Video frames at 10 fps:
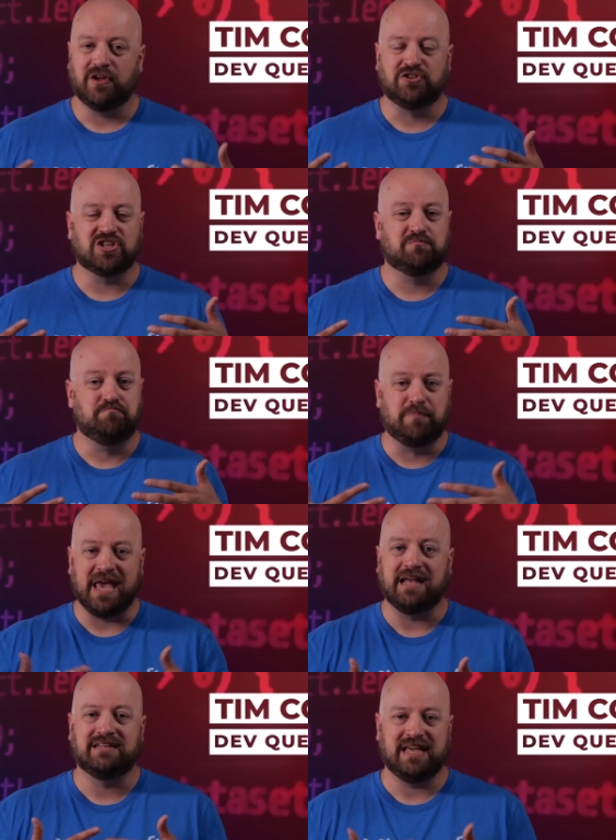They're just
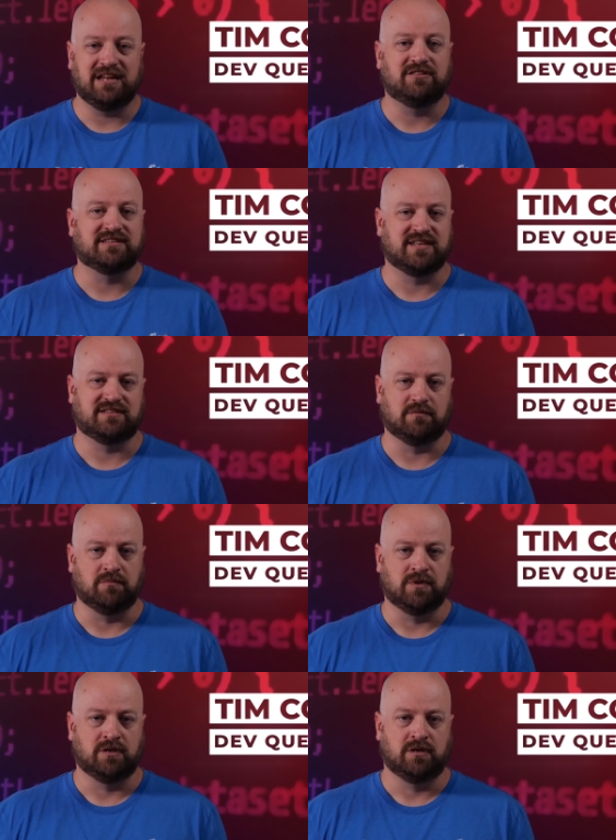baked into the system,